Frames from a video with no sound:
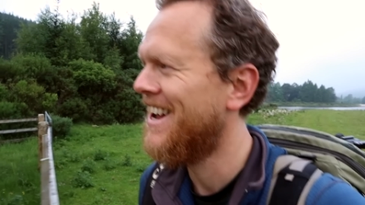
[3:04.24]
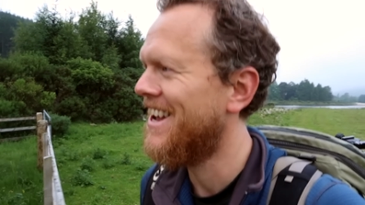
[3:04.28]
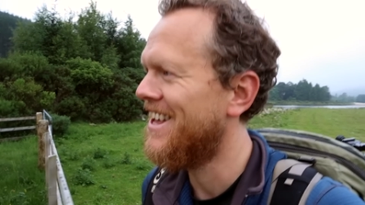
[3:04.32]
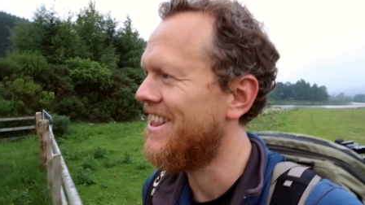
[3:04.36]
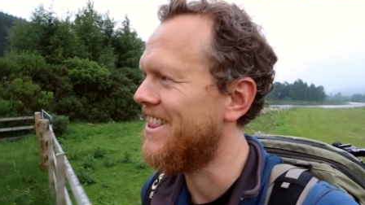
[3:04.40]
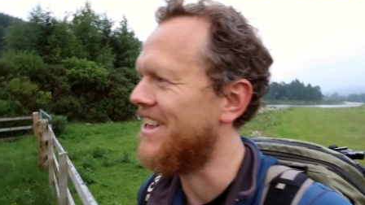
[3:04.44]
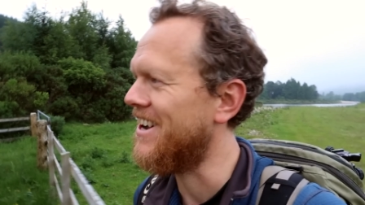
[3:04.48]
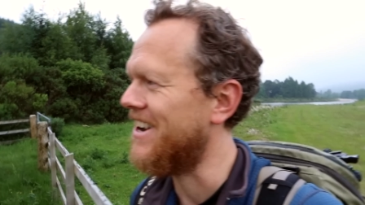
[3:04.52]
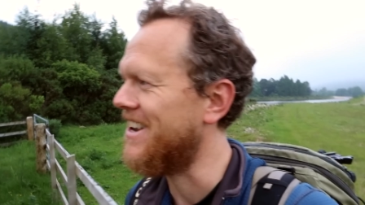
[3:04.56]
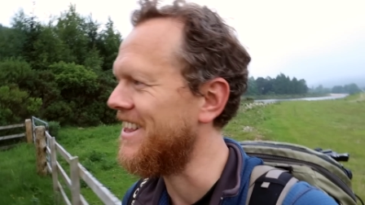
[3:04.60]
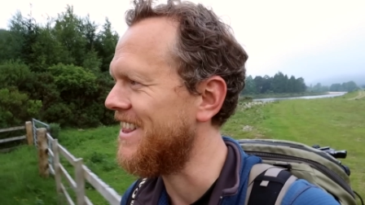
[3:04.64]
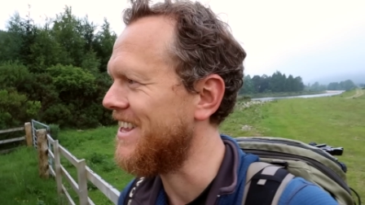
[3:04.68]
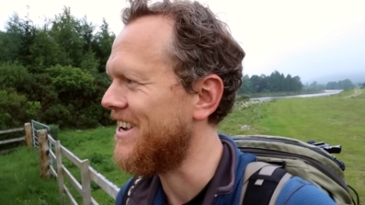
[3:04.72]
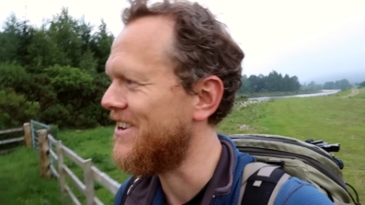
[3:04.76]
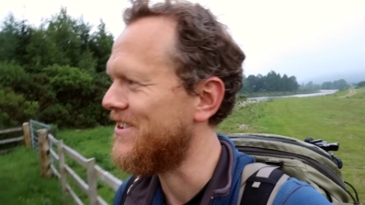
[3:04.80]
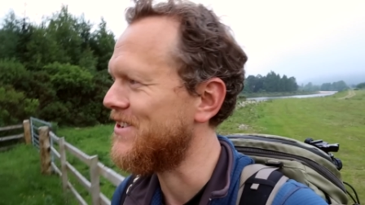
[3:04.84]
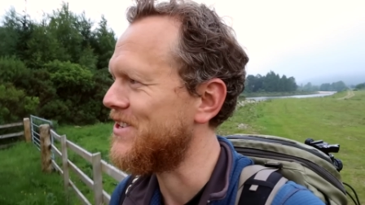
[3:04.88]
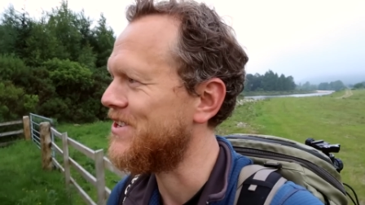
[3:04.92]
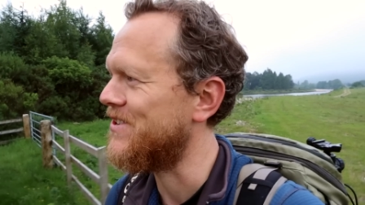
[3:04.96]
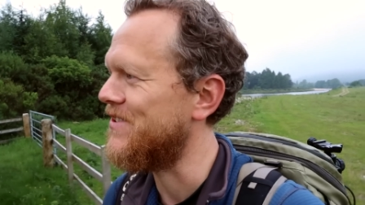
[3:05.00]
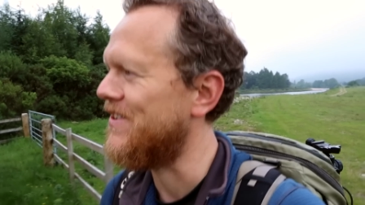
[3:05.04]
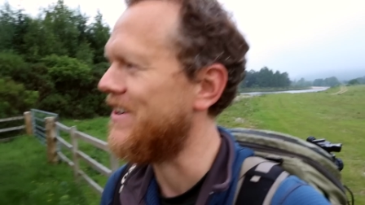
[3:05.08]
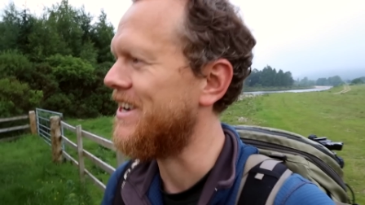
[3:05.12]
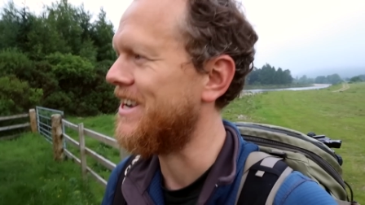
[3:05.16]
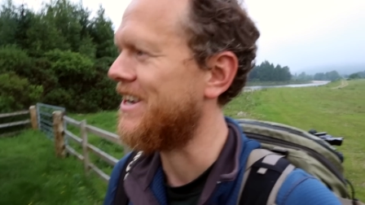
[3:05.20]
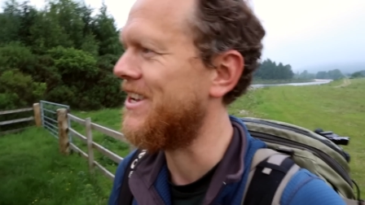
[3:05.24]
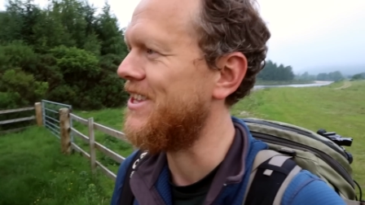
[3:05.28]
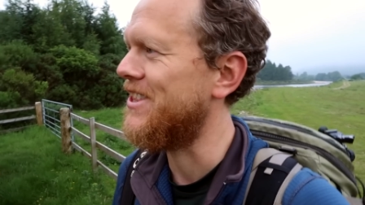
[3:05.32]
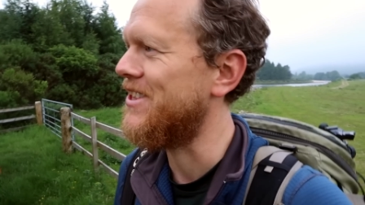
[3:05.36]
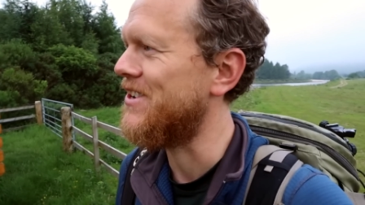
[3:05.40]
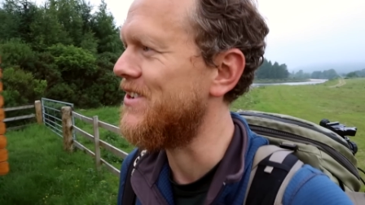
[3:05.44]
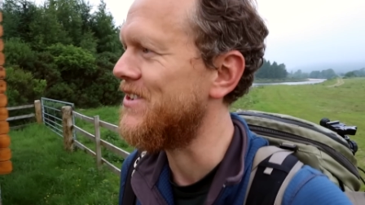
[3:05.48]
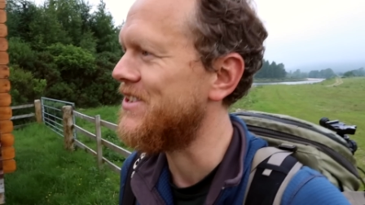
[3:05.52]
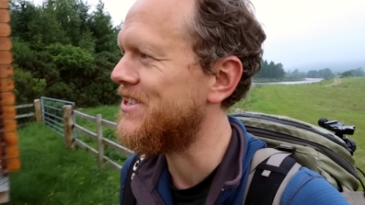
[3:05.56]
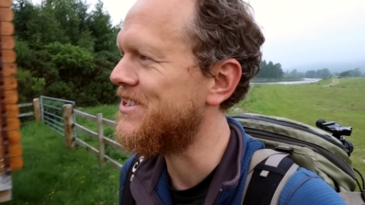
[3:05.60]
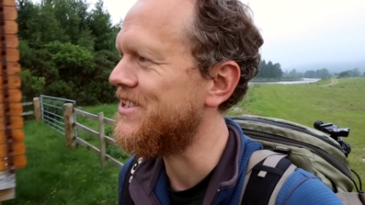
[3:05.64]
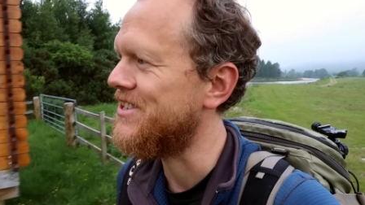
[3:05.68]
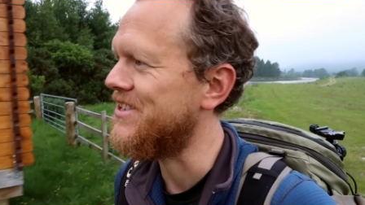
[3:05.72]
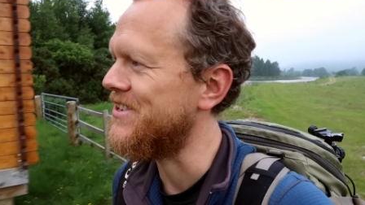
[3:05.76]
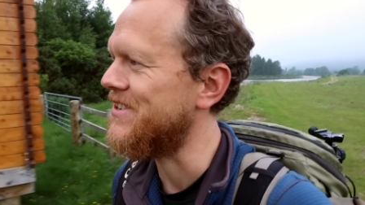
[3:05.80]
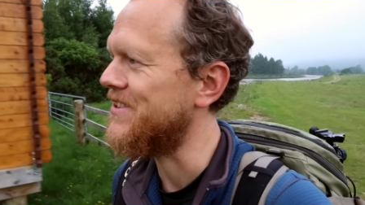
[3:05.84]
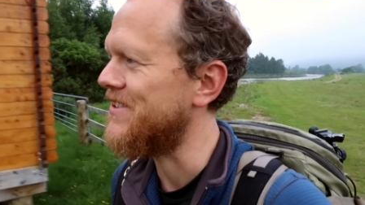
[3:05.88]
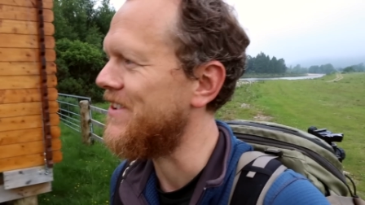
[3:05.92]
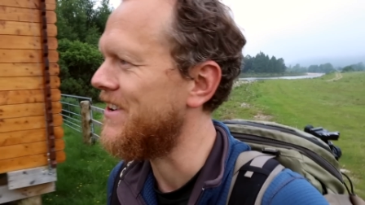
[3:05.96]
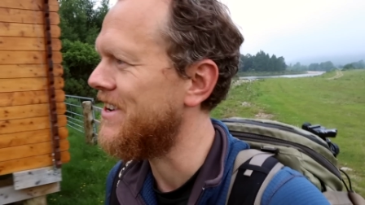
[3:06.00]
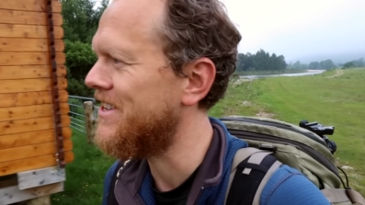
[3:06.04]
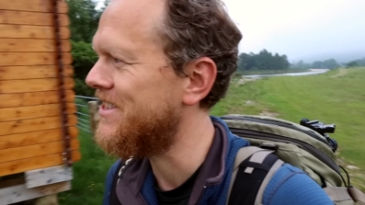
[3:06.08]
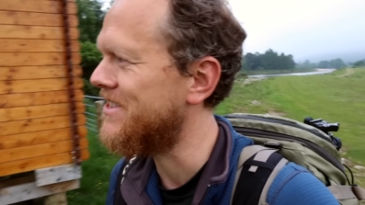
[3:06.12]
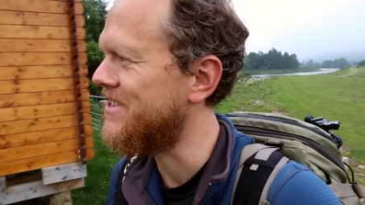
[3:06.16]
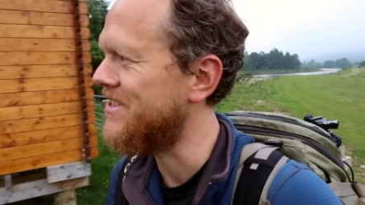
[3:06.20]
Luckily, I was quite close
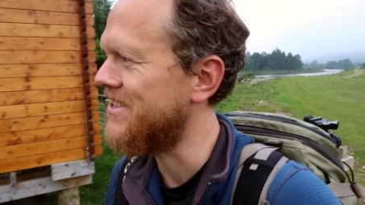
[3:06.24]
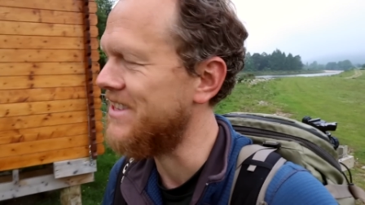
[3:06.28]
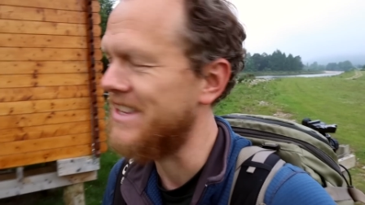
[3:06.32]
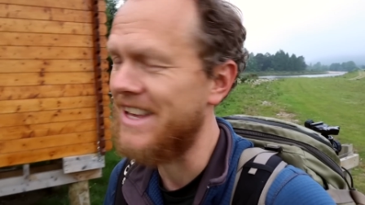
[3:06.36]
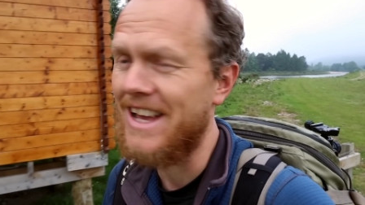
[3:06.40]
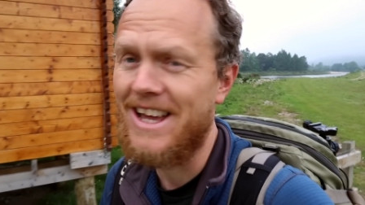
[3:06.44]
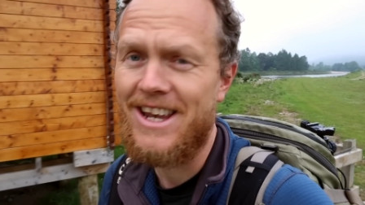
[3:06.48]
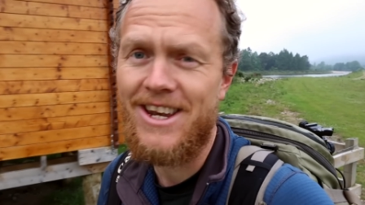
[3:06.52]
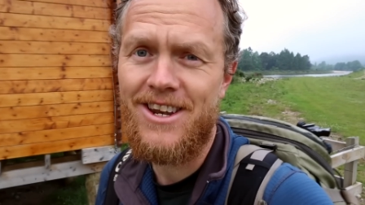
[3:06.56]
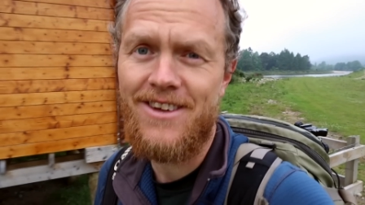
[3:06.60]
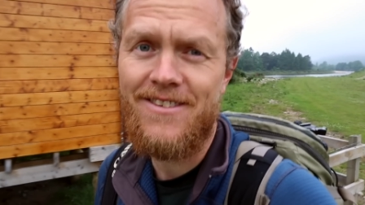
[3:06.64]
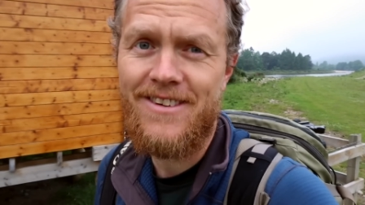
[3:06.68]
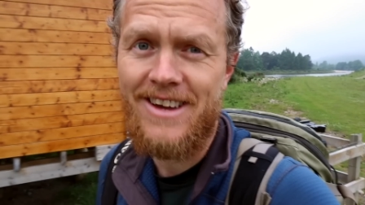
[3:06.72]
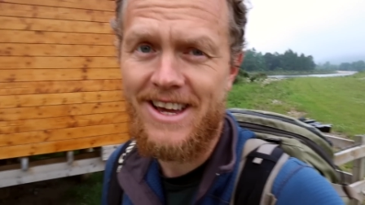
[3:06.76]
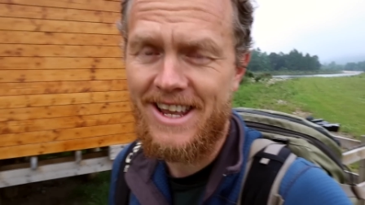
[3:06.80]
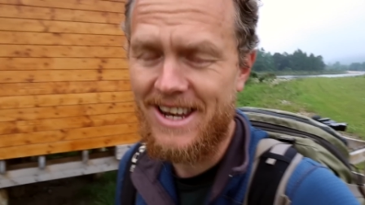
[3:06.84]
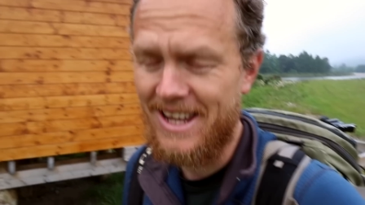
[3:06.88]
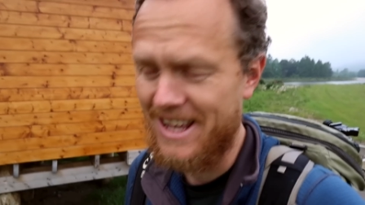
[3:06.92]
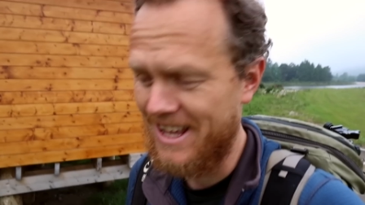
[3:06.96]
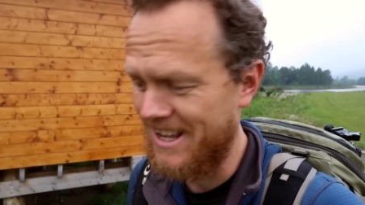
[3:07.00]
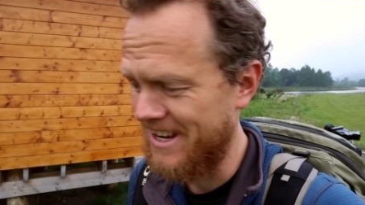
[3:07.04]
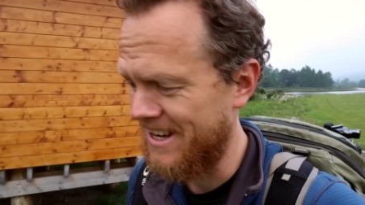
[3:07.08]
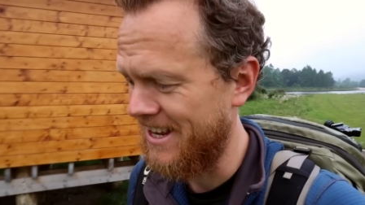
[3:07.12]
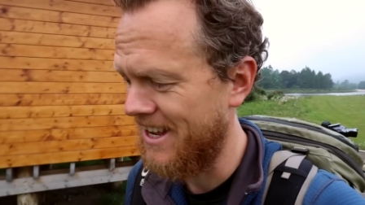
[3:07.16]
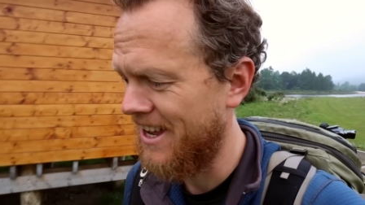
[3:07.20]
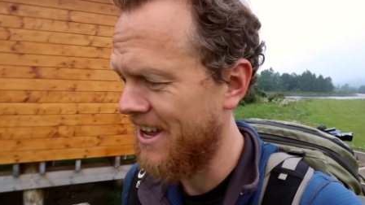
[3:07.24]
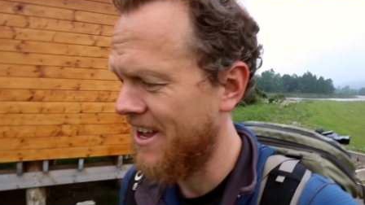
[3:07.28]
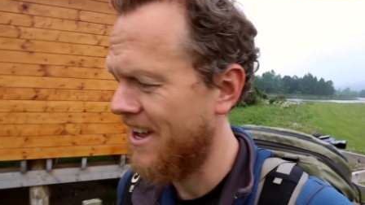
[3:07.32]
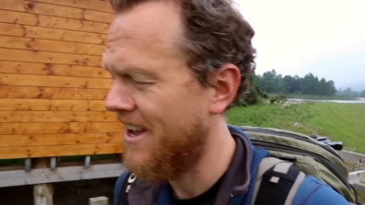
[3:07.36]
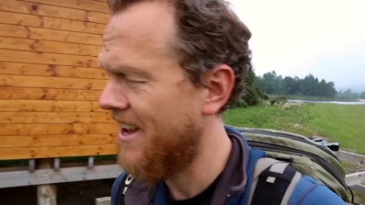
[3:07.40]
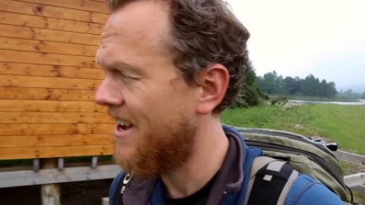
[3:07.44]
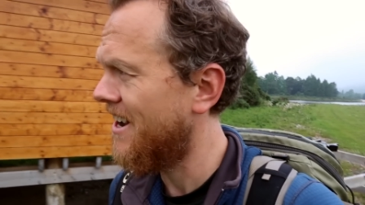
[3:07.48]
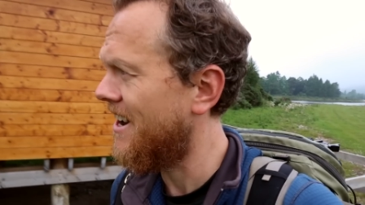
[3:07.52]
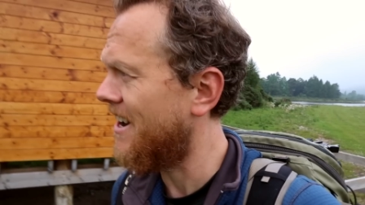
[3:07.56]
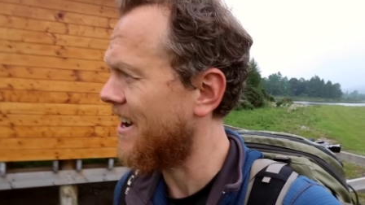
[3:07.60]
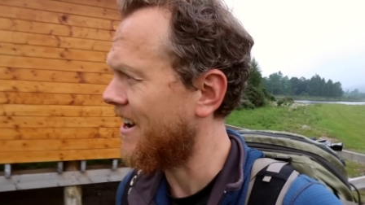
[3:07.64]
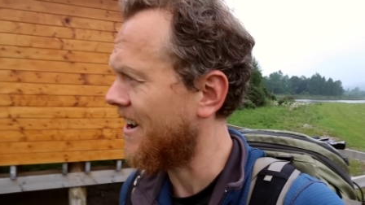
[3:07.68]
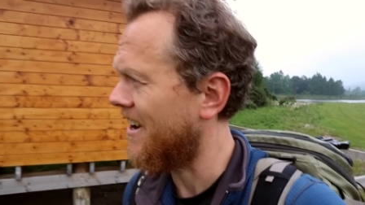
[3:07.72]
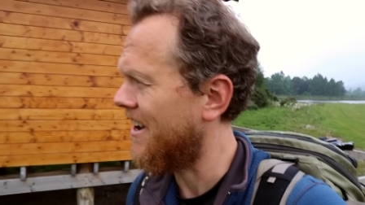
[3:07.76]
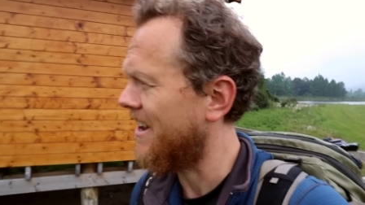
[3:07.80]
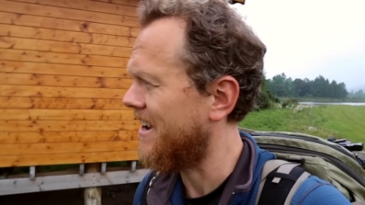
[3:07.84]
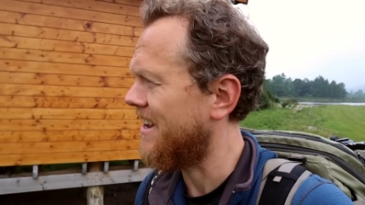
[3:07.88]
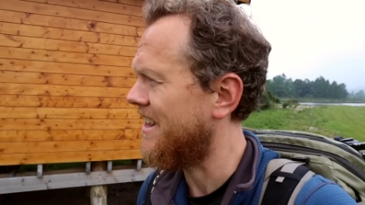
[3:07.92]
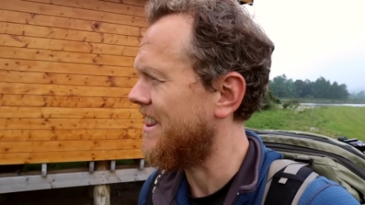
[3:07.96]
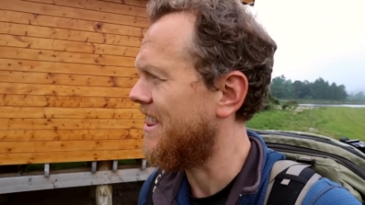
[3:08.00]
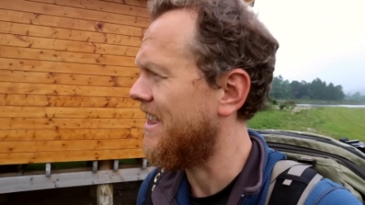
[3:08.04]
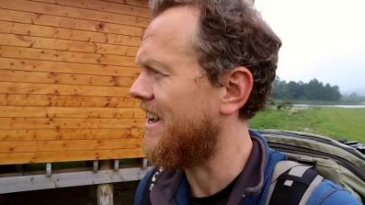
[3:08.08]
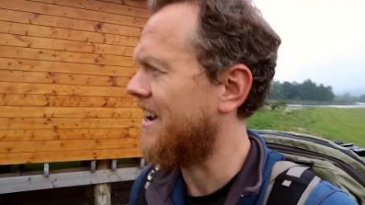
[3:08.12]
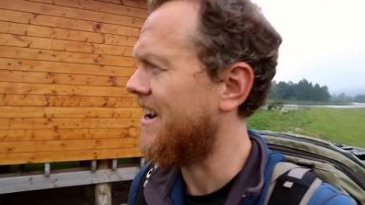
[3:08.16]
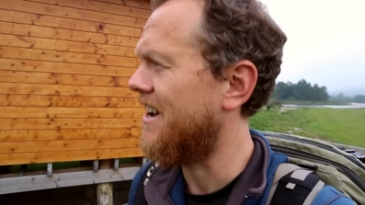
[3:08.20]
to the end of it, and I got
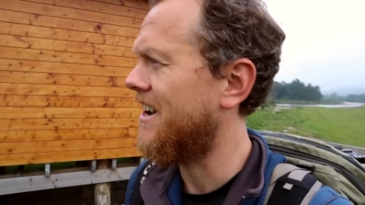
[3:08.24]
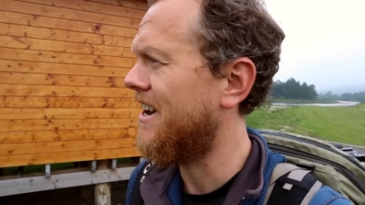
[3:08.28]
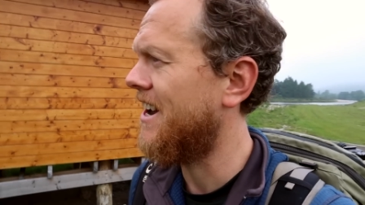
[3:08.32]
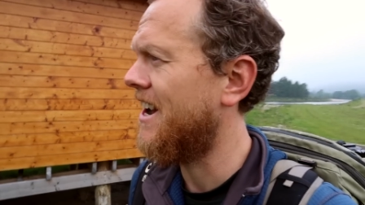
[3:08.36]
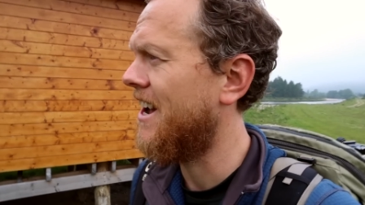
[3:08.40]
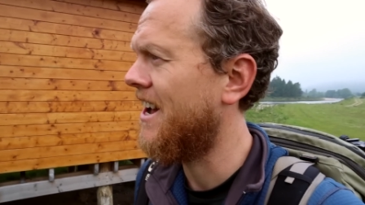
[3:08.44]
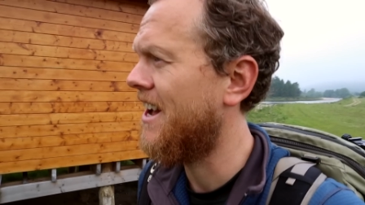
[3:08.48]
in there.